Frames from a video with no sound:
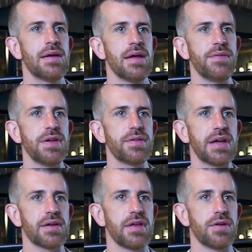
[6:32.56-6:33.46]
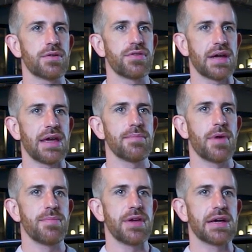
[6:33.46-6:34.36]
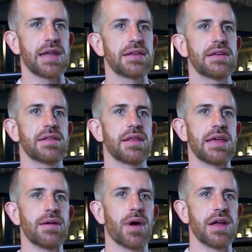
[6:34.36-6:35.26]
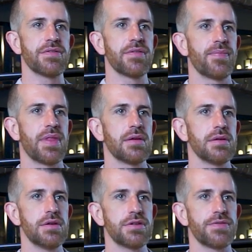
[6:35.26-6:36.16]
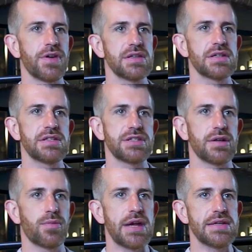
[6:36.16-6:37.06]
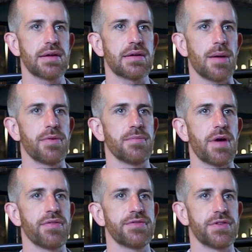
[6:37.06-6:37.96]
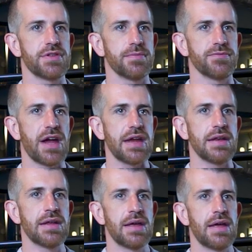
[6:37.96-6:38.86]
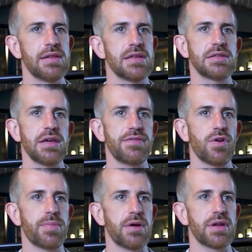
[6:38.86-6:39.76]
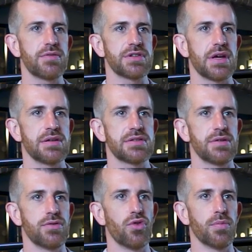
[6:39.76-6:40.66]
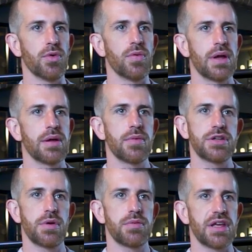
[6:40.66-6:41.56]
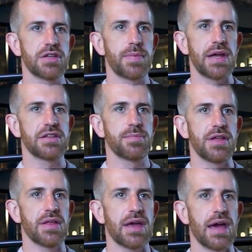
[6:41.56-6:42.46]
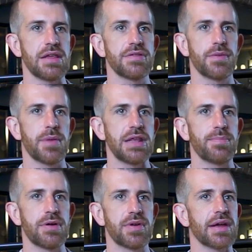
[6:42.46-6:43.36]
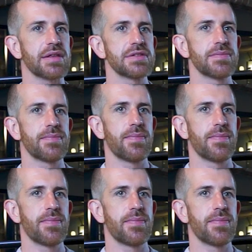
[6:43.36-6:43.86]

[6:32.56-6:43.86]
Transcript: If you think that your cracking might be connected to the heatwave, you should first consider waiting a couple of months for some rain to see if your building returns to normal, which we would expect to be the case for many buildings.